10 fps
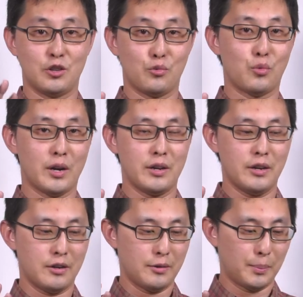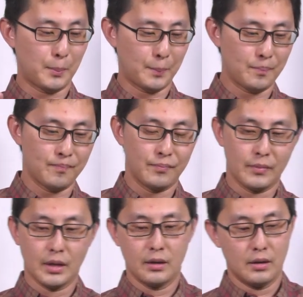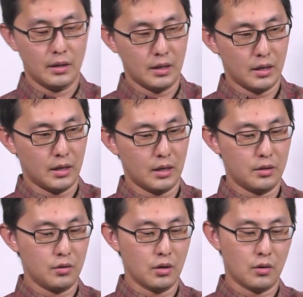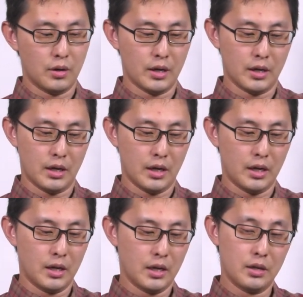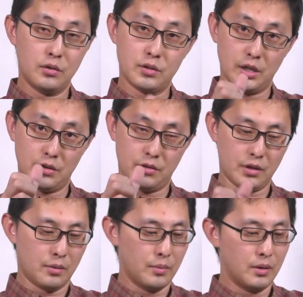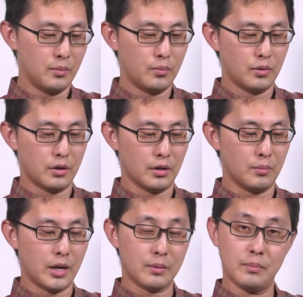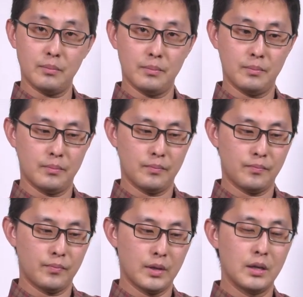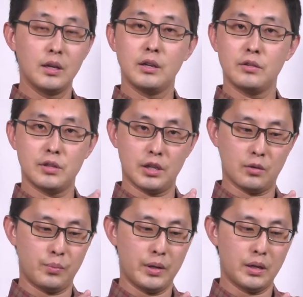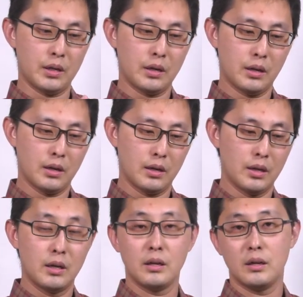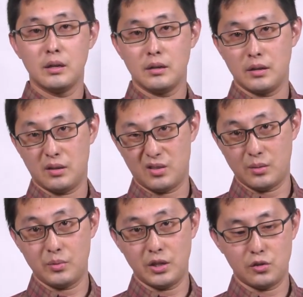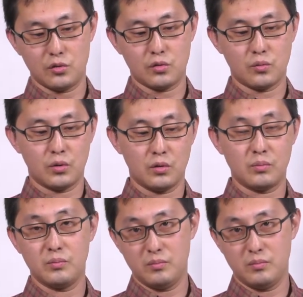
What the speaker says: your right hand and you go ahead and you take your thumb, put it on the bottom. Take your pinky. Now some teachers will,